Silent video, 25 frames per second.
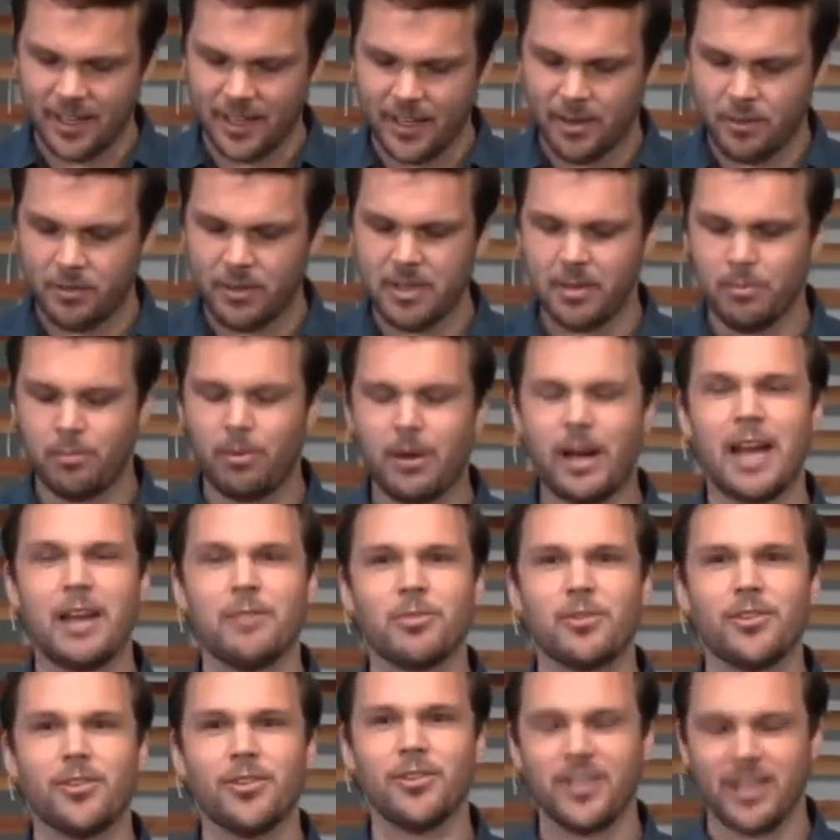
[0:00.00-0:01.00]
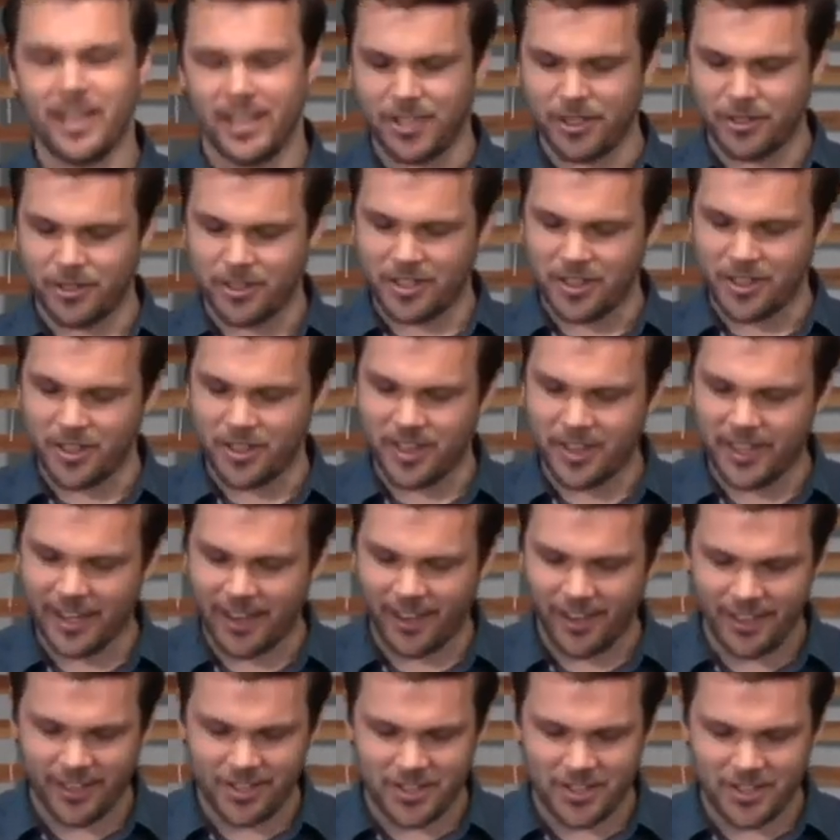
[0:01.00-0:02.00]
when the Bible and Christian
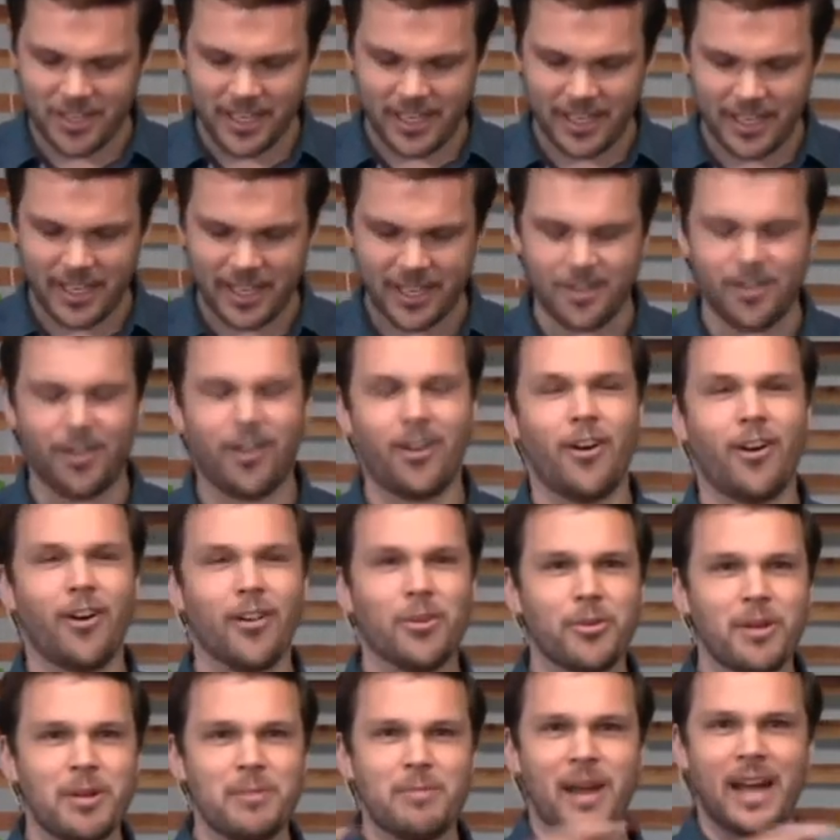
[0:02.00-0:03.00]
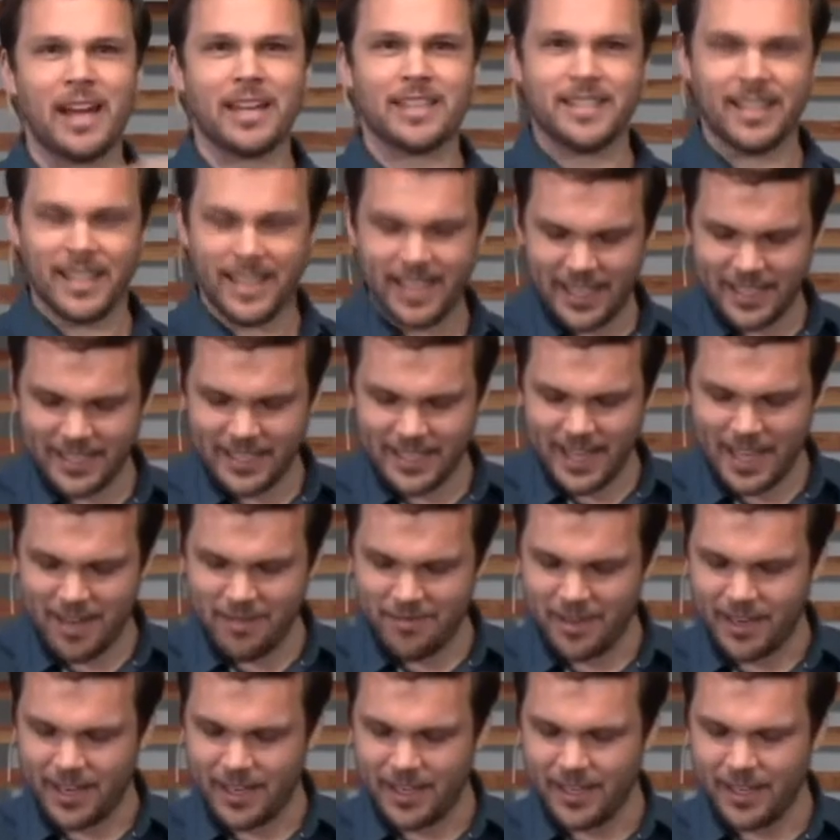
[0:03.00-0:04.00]
theology, and all the way back to King
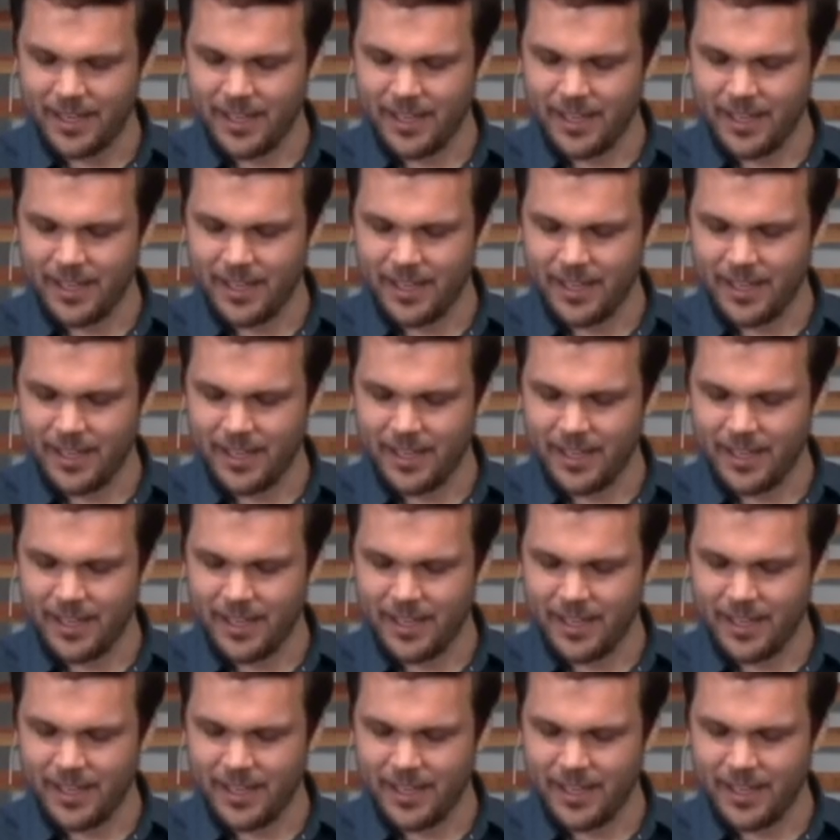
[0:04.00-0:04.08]
David,